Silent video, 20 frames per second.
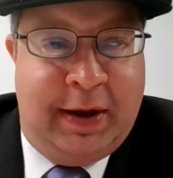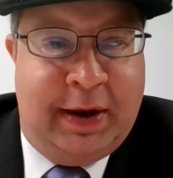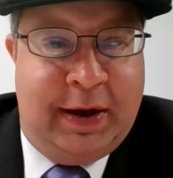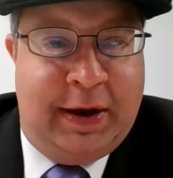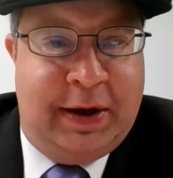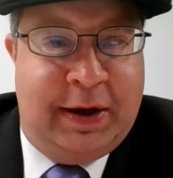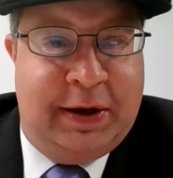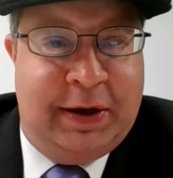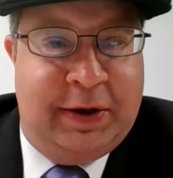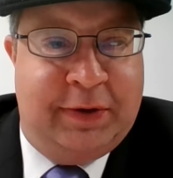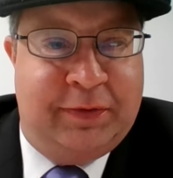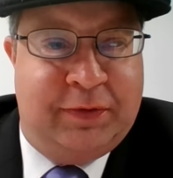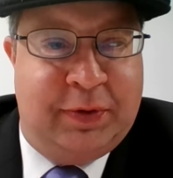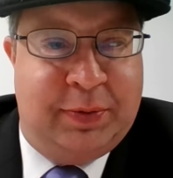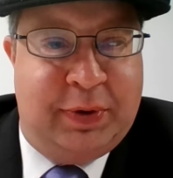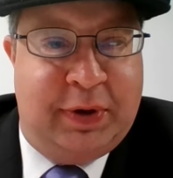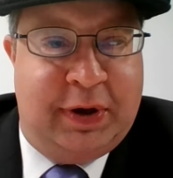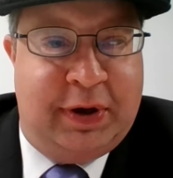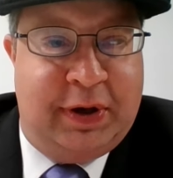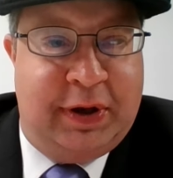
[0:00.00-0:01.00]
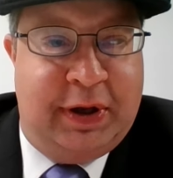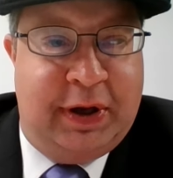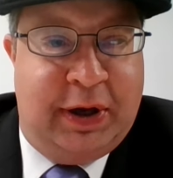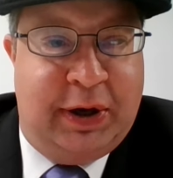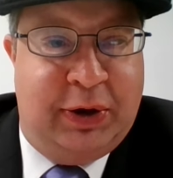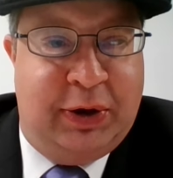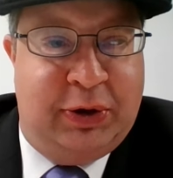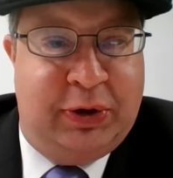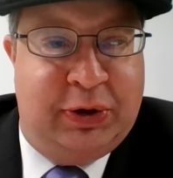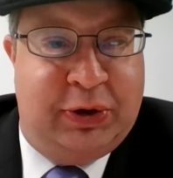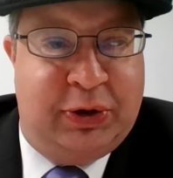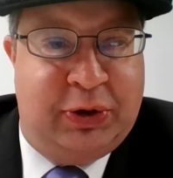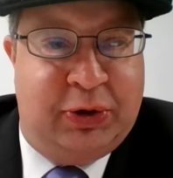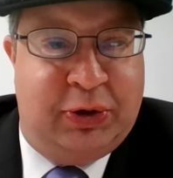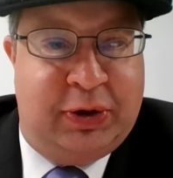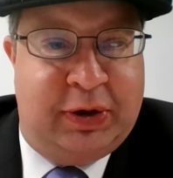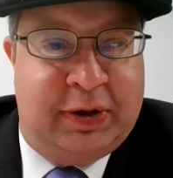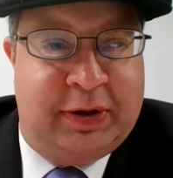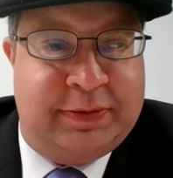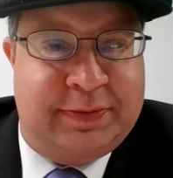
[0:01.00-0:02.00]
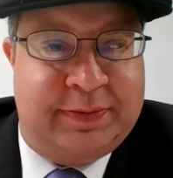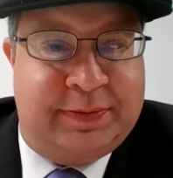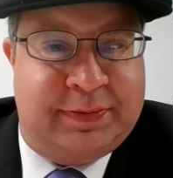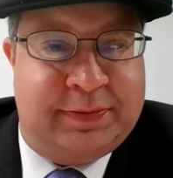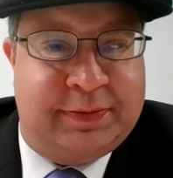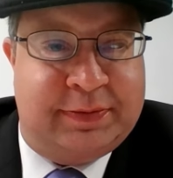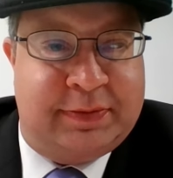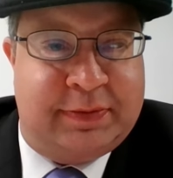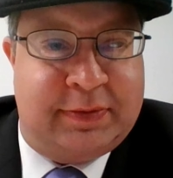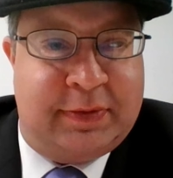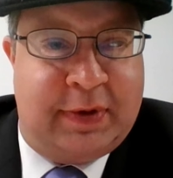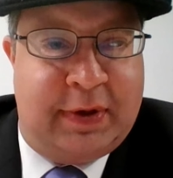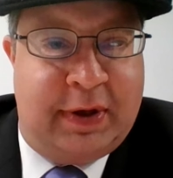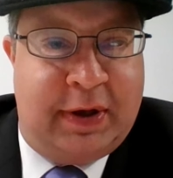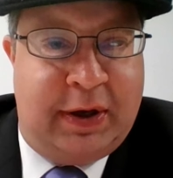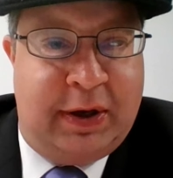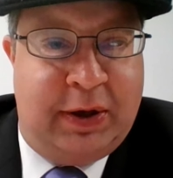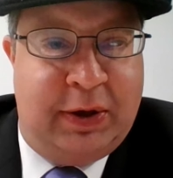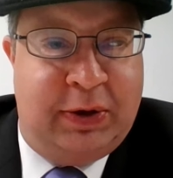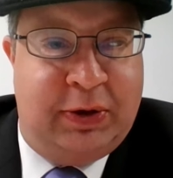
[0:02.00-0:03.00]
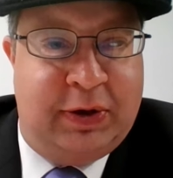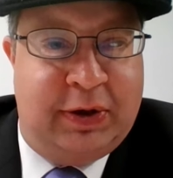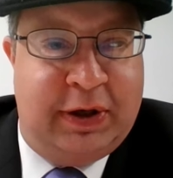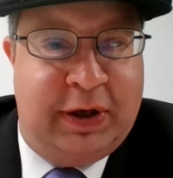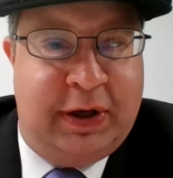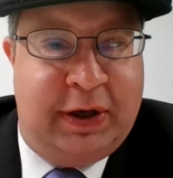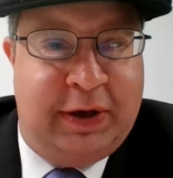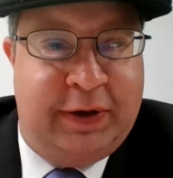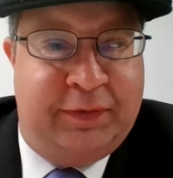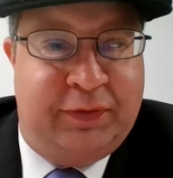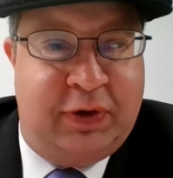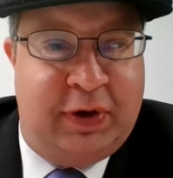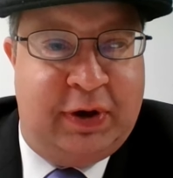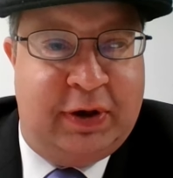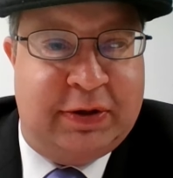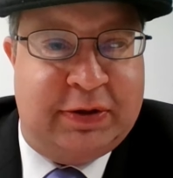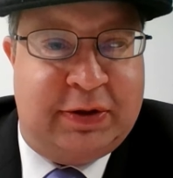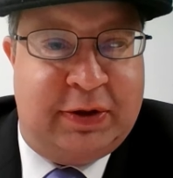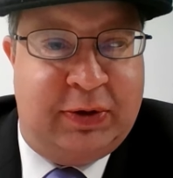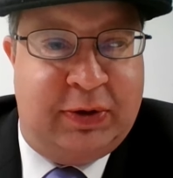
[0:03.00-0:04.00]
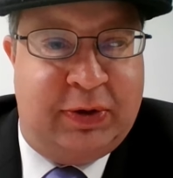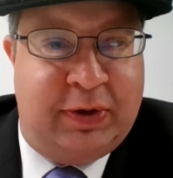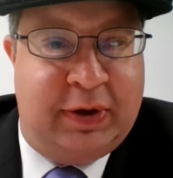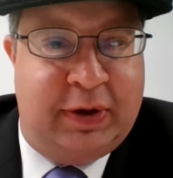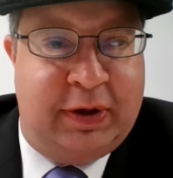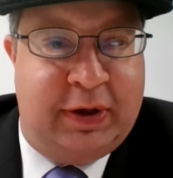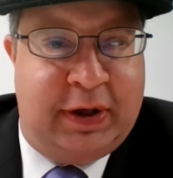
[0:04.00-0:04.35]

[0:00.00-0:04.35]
Hi everybody, how you doing? How your lady friends doing?